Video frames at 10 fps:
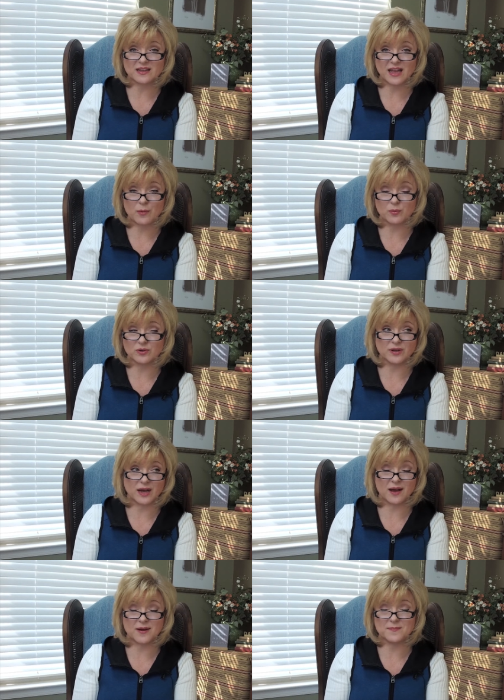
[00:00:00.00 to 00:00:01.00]
I will
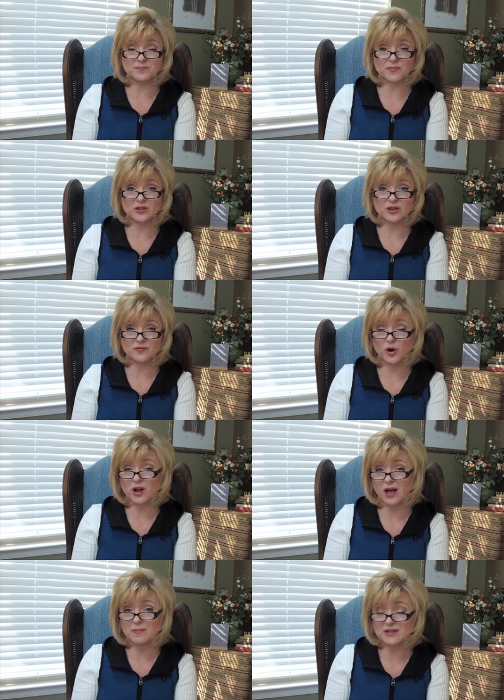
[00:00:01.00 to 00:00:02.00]
um, look for a
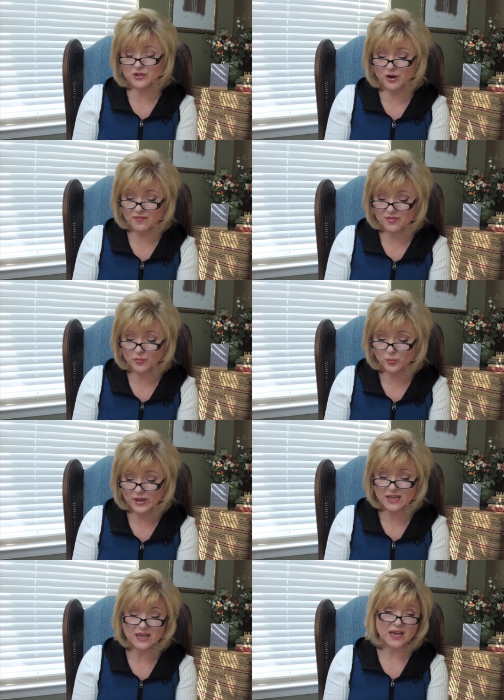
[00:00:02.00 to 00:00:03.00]
commenter of the
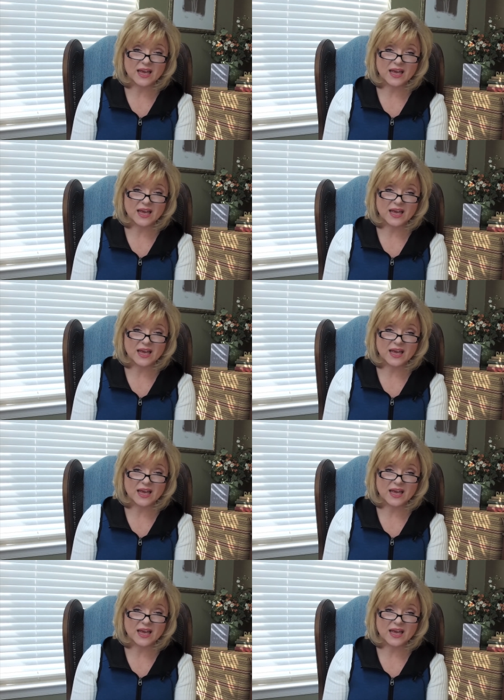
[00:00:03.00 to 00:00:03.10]
week